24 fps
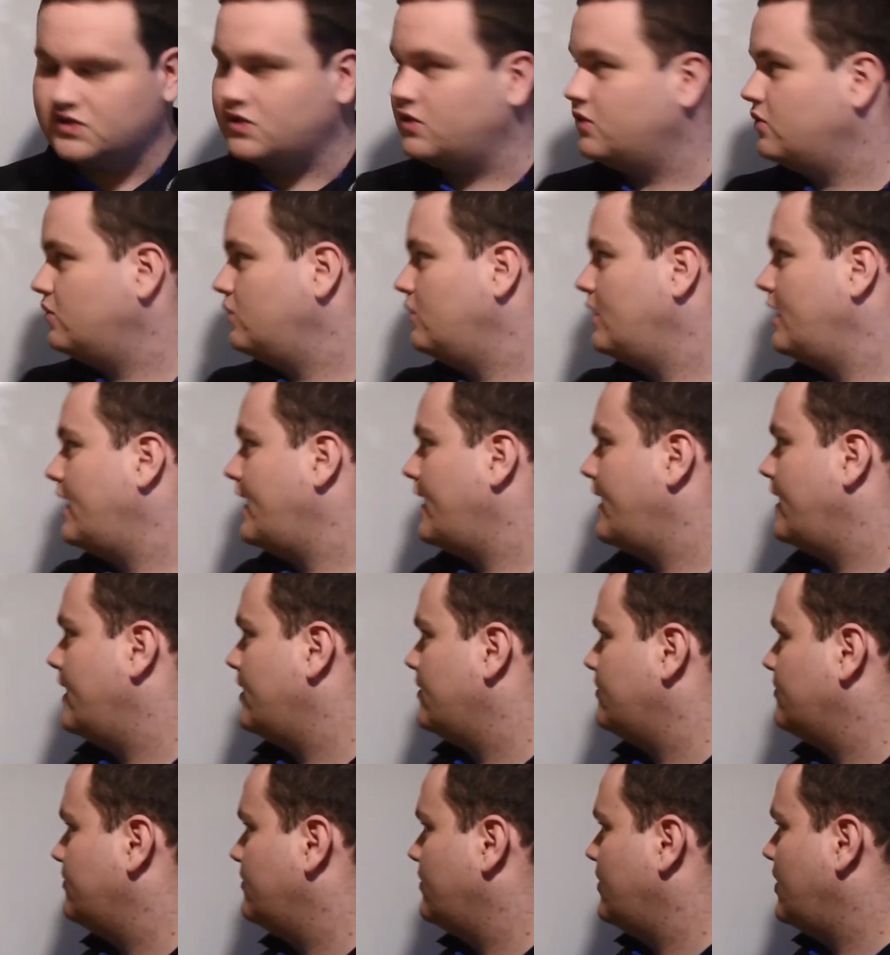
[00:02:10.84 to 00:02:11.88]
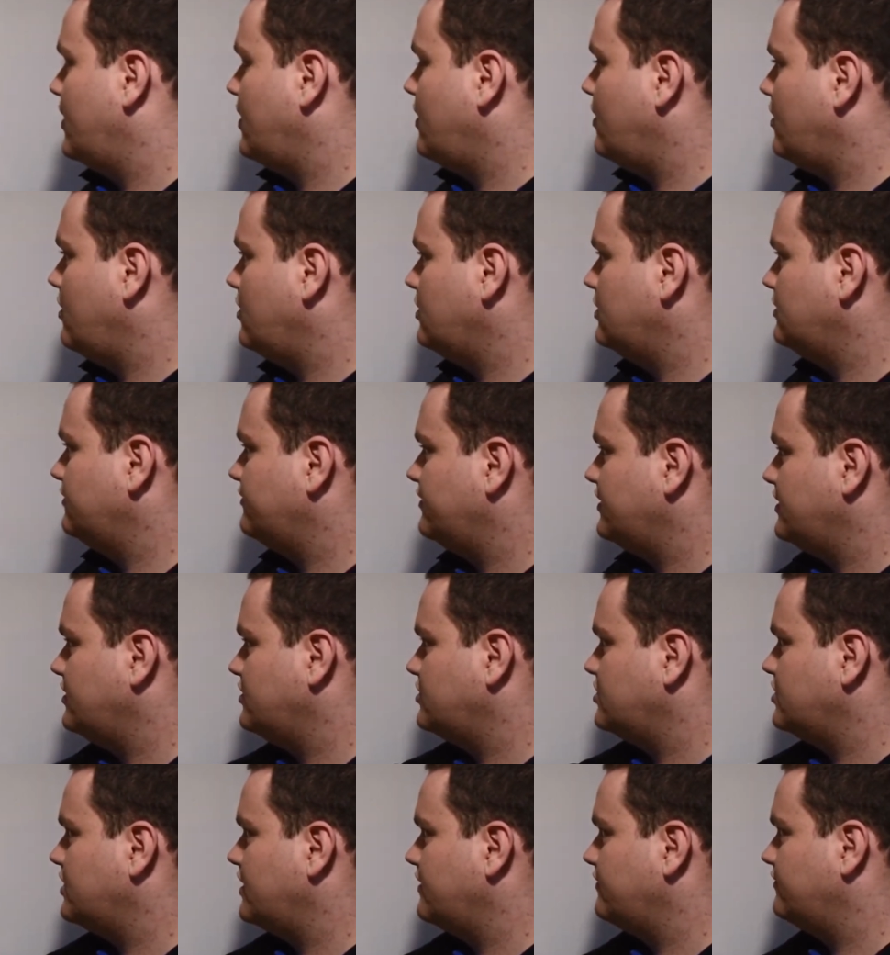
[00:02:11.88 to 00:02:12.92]
So all of
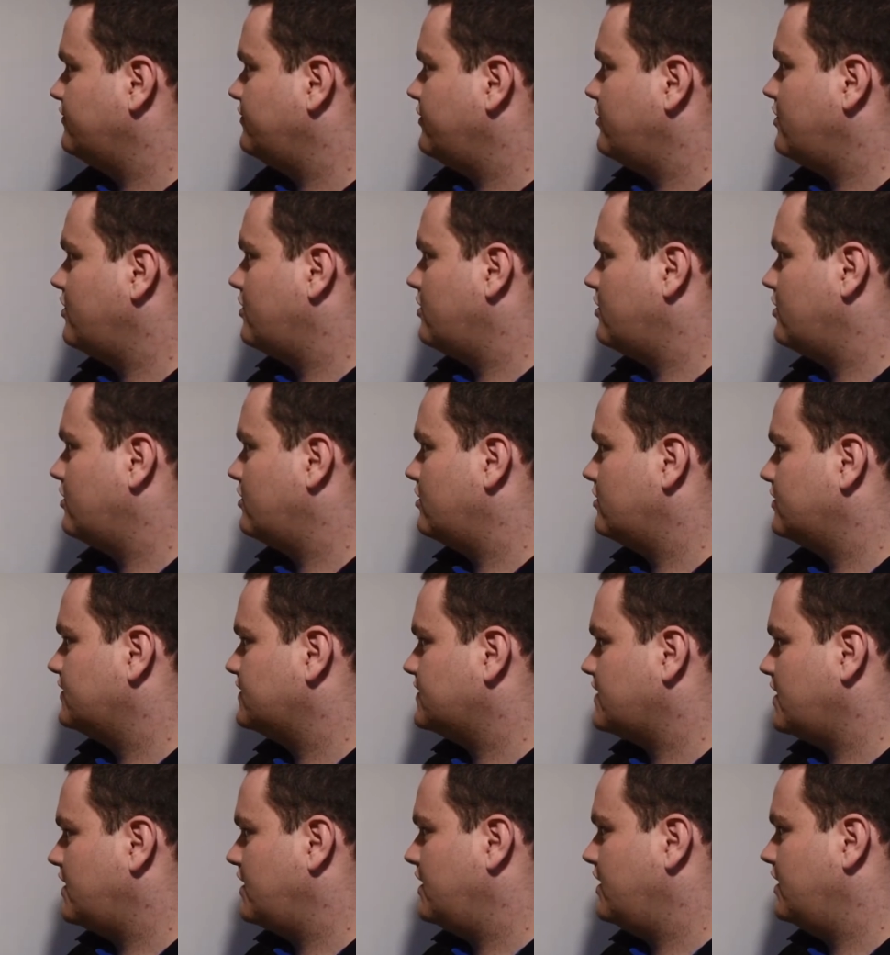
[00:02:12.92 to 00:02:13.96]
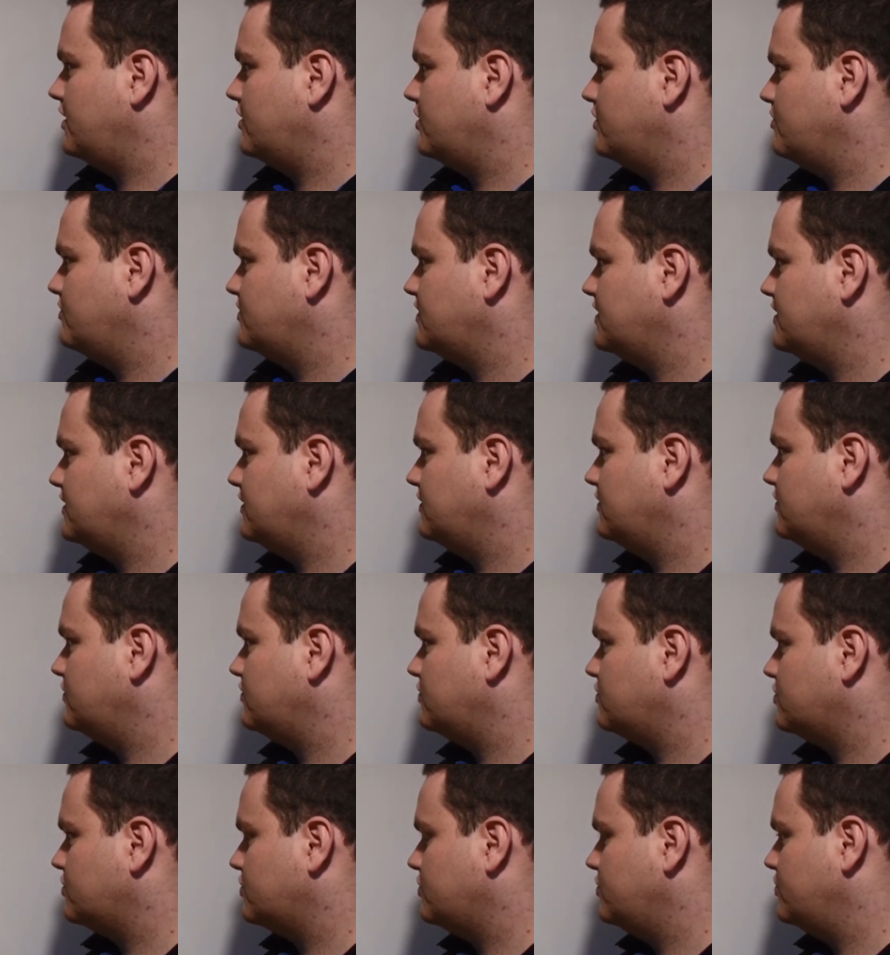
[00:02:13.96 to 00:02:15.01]
the internet for Skynet comes
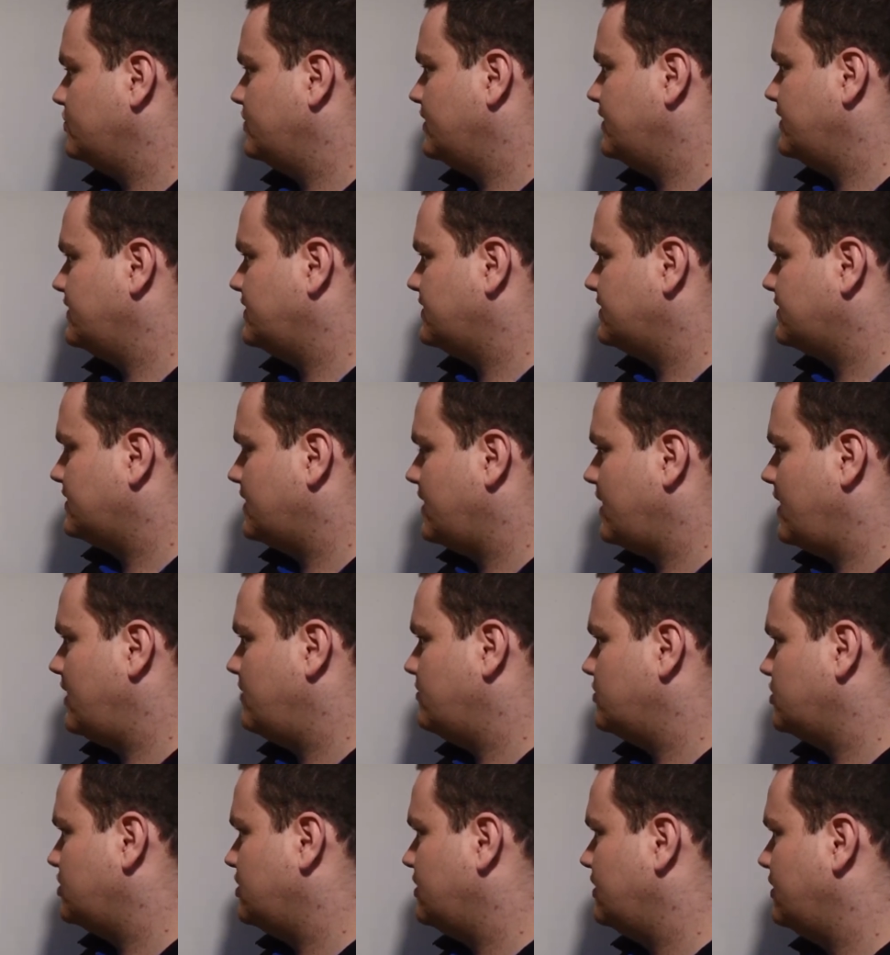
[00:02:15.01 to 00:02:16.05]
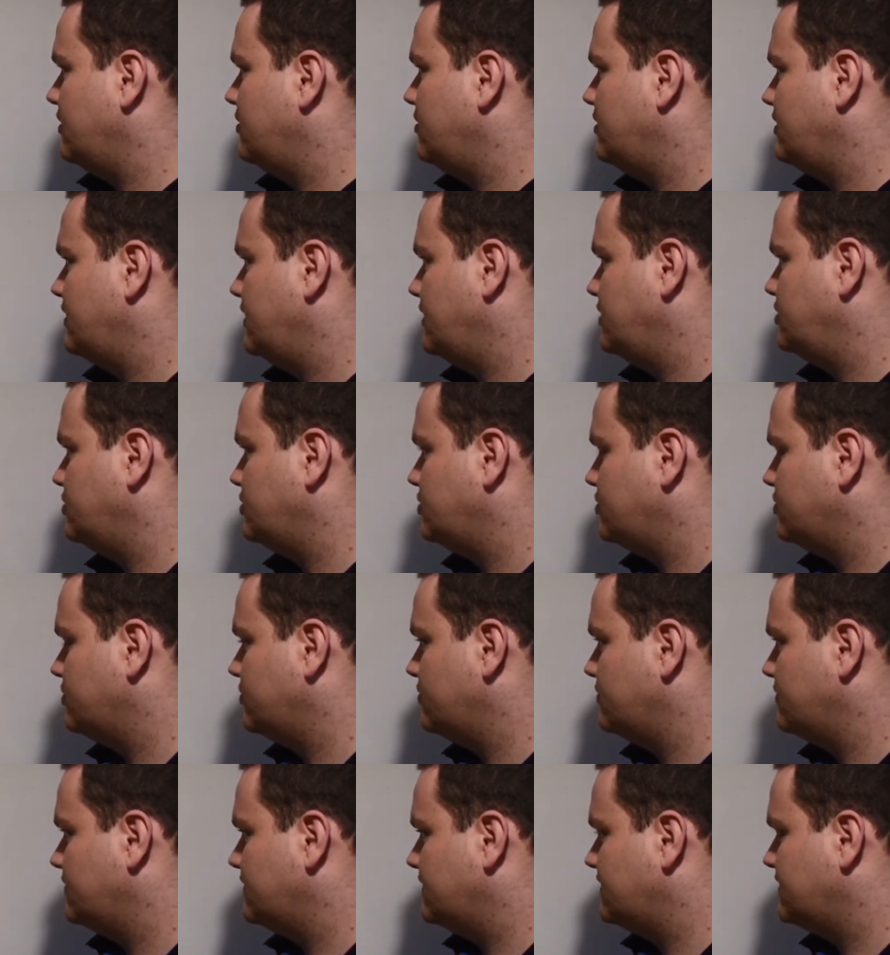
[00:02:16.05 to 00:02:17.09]
in through this machine called Agent
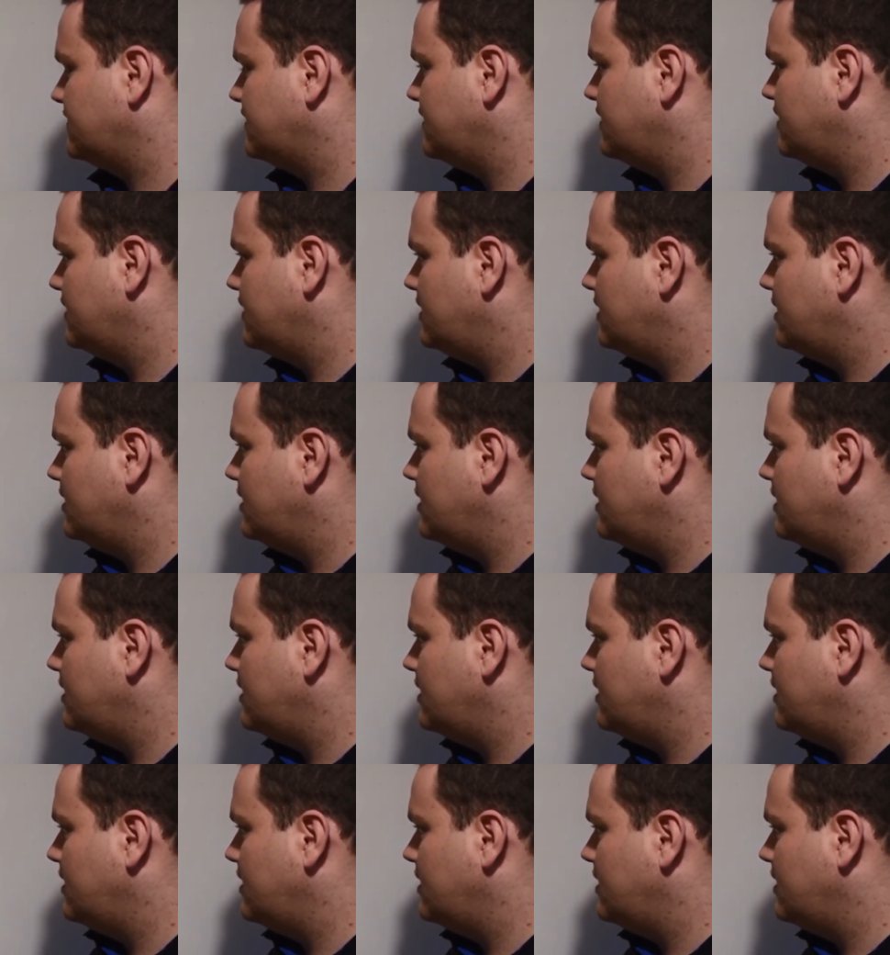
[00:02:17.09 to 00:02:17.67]
Jones,